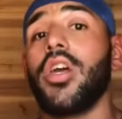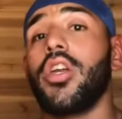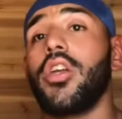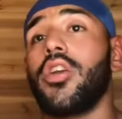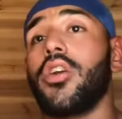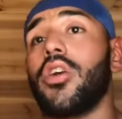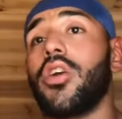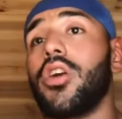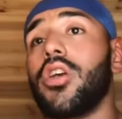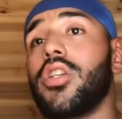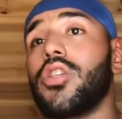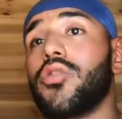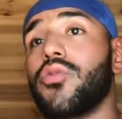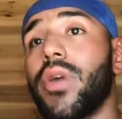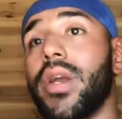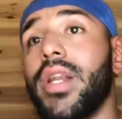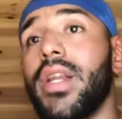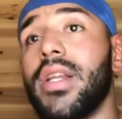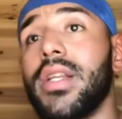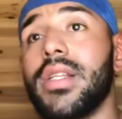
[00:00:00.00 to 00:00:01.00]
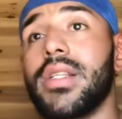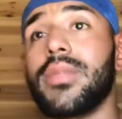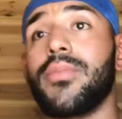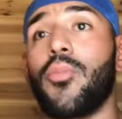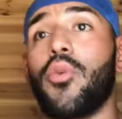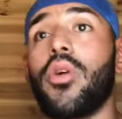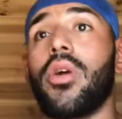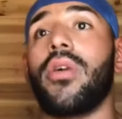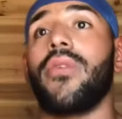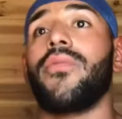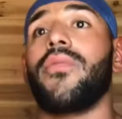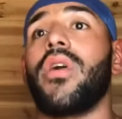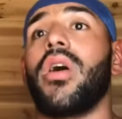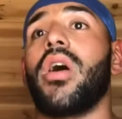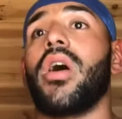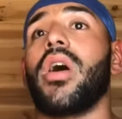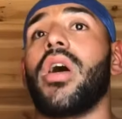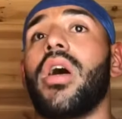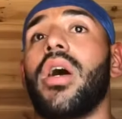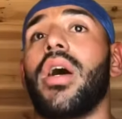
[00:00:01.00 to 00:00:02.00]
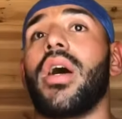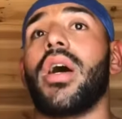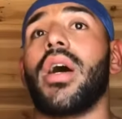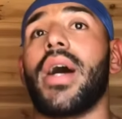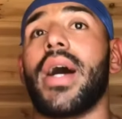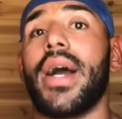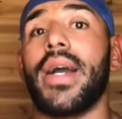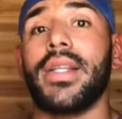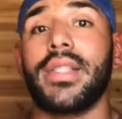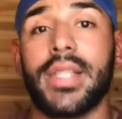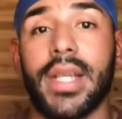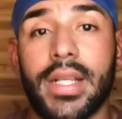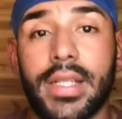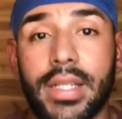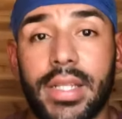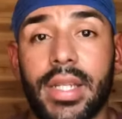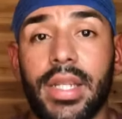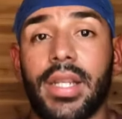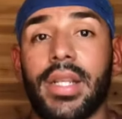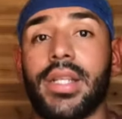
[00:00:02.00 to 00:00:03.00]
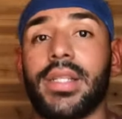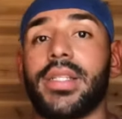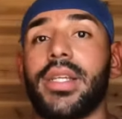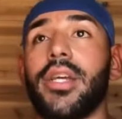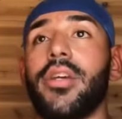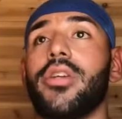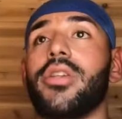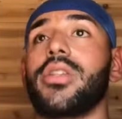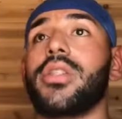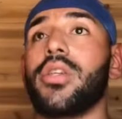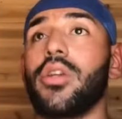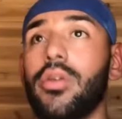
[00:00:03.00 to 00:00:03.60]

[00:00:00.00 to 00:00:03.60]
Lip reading: your training is more of high intensity. Let's say you